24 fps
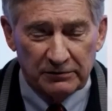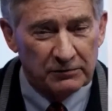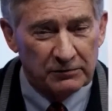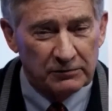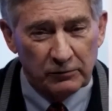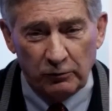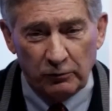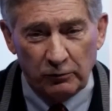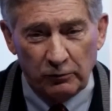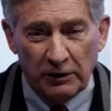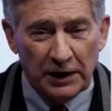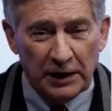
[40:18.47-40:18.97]

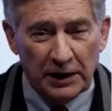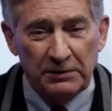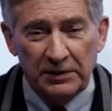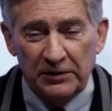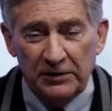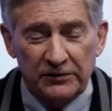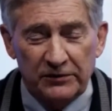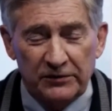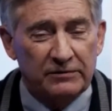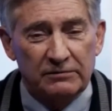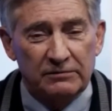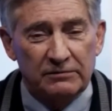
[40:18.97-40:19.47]

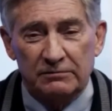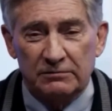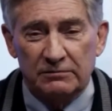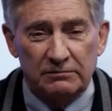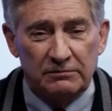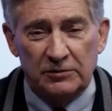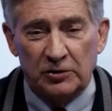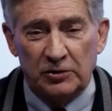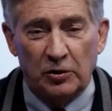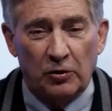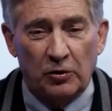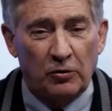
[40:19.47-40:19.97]
Rabies,
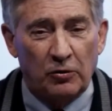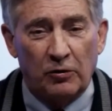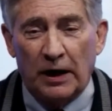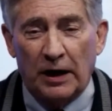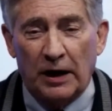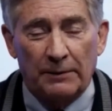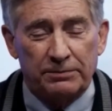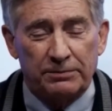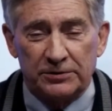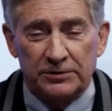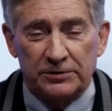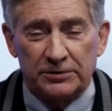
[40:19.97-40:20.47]
no
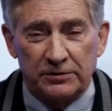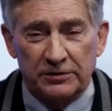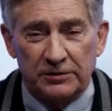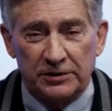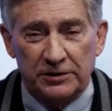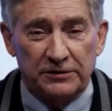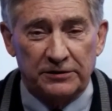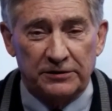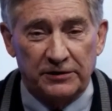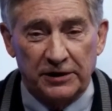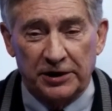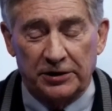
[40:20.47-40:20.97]

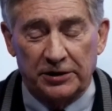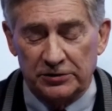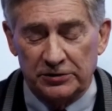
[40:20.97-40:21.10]
opportunity there.